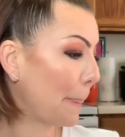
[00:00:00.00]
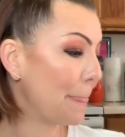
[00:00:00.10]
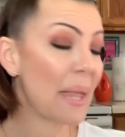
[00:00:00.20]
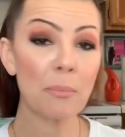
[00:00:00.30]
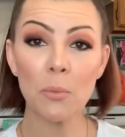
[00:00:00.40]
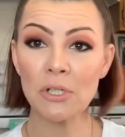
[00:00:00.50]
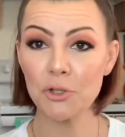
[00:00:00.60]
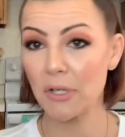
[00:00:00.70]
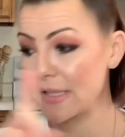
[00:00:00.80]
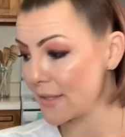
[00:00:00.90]
Number one
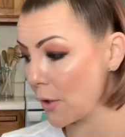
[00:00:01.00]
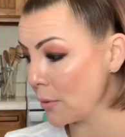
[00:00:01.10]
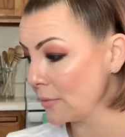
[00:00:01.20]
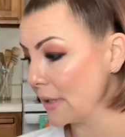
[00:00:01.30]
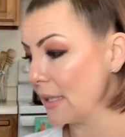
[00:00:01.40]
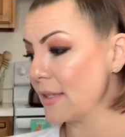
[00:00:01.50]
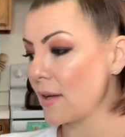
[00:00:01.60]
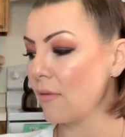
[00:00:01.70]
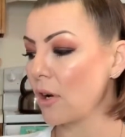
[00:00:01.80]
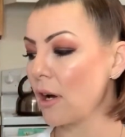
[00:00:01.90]
choice though is
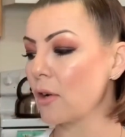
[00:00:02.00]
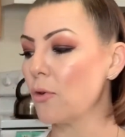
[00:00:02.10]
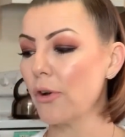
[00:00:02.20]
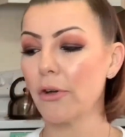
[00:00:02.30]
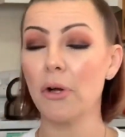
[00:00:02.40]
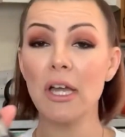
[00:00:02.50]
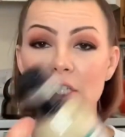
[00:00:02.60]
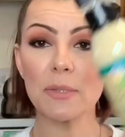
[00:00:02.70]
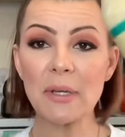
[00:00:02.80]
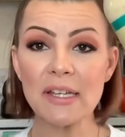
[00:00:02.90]
avocado oil.
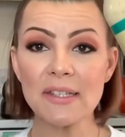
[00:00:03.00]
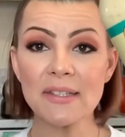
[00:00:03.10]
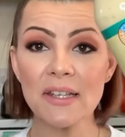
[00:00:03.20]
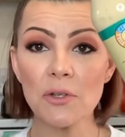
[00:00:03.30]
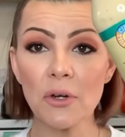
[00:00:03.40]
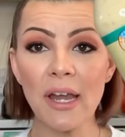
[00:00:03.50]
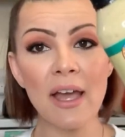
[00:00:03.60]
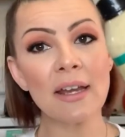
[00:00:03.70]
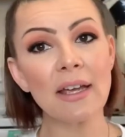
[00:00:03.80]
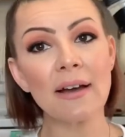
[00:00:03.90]
Just because it says
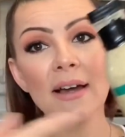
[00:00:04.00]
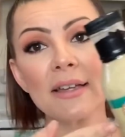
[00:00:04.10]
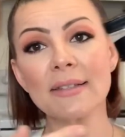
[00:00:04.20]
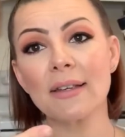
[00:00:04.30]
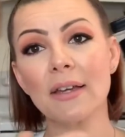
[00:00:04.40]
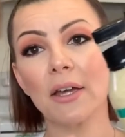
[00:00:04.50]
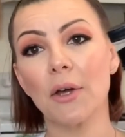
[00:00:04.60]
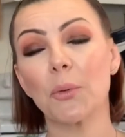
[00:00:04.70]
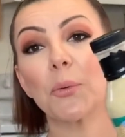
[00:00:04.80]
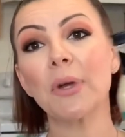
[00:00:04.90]
organic, guys,
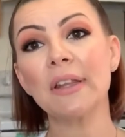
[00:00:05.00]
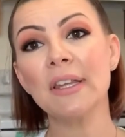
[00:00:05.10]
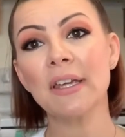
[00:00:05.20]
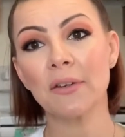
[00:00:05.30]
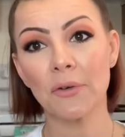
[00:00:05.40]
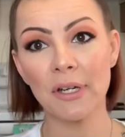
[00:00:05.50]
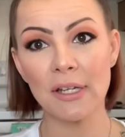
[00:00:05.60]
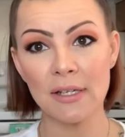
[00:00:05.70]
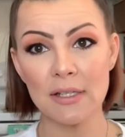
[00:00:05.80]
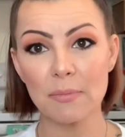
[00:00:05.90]
read the
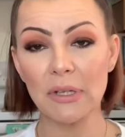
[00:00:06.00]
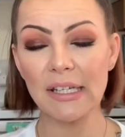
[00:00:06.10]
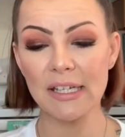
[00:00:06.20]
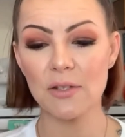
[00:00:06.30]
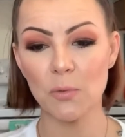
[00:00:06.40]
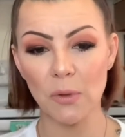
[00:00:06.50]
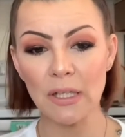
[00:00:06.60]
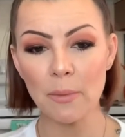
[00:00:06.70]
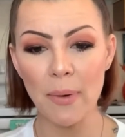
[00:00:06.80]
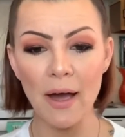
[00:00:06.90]
ingredients. Please read
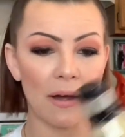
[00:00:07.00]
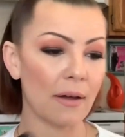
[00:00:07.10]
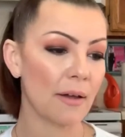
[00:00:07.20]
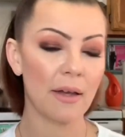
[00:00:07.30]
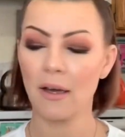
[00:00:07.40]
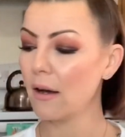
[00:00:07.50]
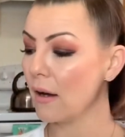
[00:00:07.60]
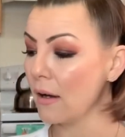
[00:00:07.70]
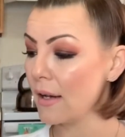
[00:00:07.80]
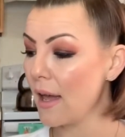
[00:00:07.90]
the back
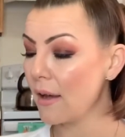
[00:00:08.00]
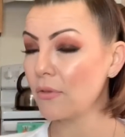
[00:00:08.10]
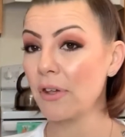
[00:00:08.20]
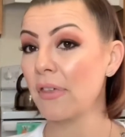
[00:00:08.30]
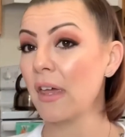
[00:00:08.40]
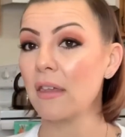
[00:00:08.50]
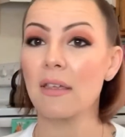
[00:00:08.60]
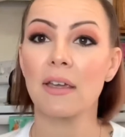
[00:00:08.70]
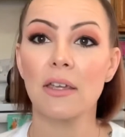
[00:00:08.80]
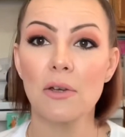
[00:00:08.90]
on everything
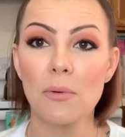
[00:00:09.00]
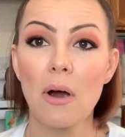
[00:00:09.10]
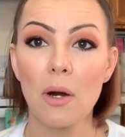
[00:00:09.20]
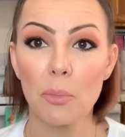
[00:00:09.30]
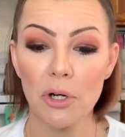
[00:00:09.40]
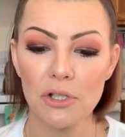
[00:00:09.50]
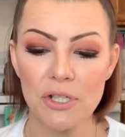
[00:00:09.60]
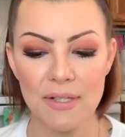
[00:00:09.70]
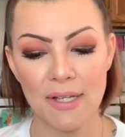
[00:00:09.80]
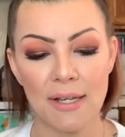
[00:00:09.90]
that you are
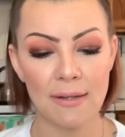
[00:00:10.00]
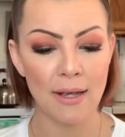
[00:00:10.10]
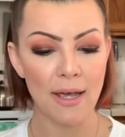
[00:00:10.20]
purchasing,